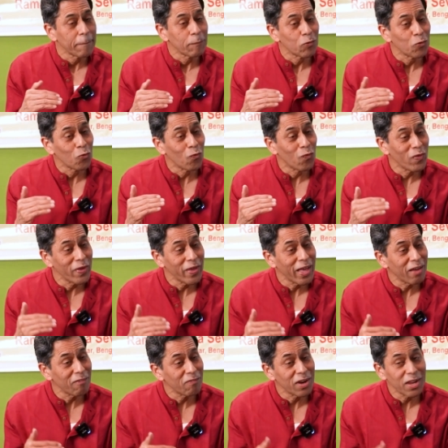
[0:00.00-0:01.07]
We
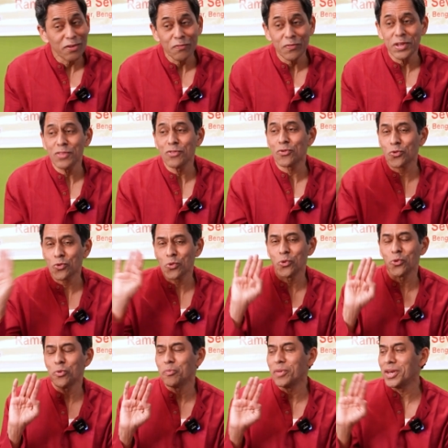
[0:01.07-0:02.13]
have lived in
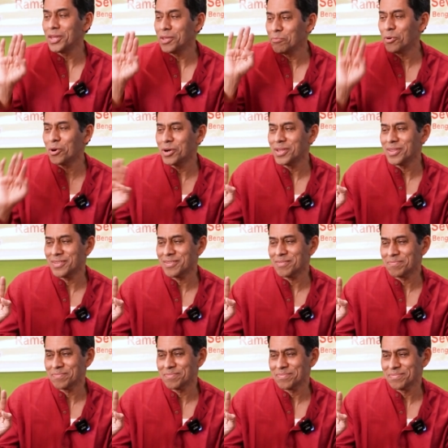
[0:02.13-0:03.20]
so many bodies,
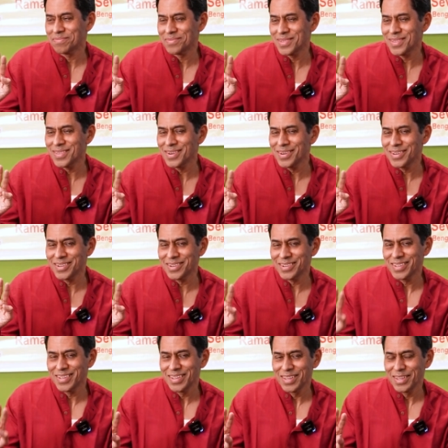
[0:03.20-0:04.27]
isn't it?
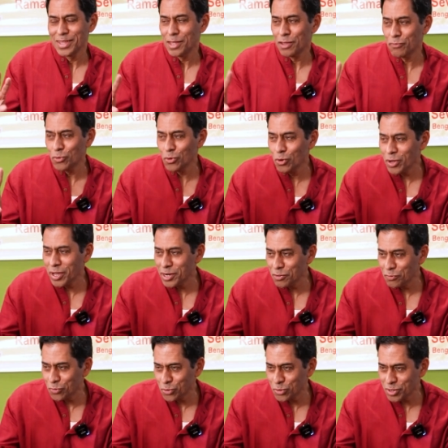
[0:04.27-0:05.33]
If you look at a
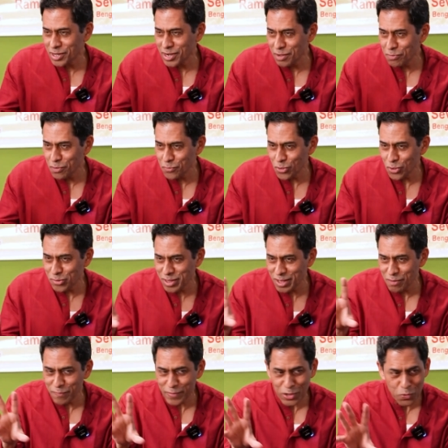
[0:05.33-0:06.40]
photograph of
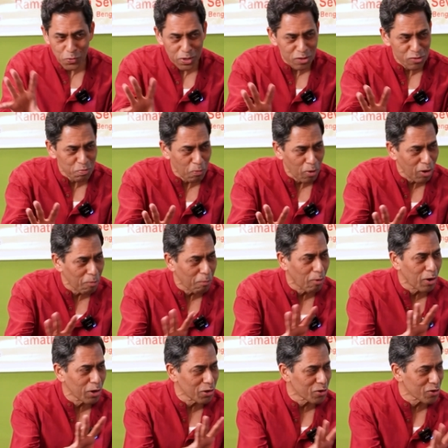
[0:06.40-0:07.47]
yourself when you were a small
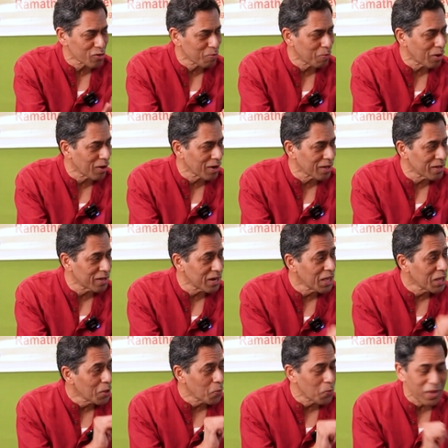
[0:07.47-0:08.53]
boy or a small girl,
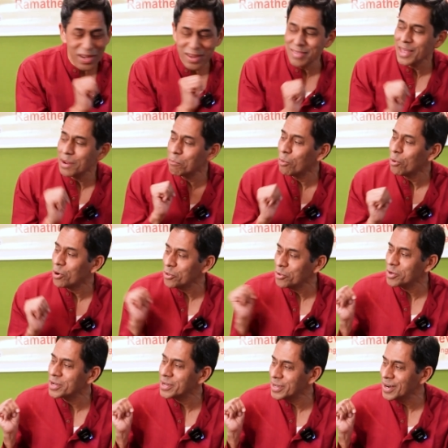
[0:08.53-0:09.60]
where is that boy or
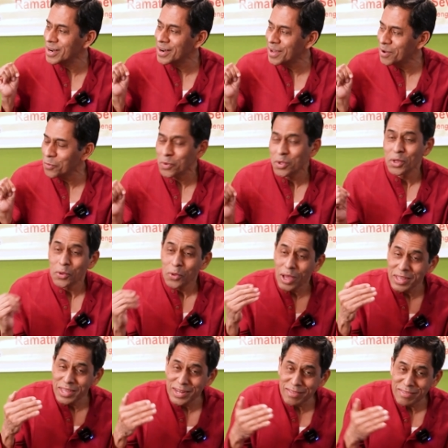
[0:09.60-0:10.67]
girl now?
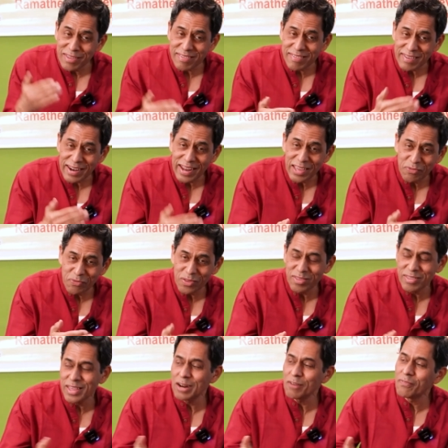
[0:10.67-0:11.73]
In this life
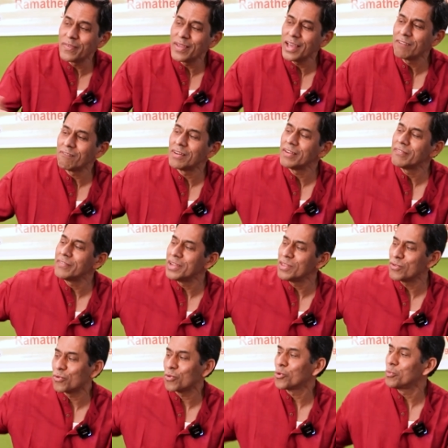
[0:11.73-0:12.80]
itself, we have lived in
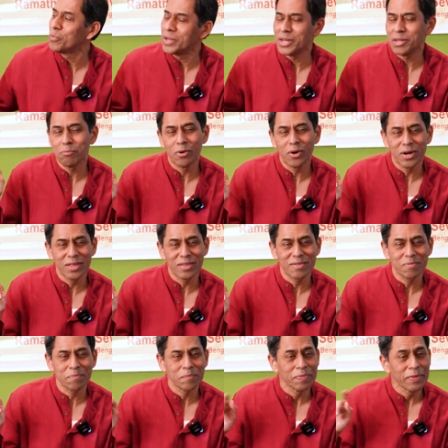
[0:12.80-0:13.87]
so many bodies.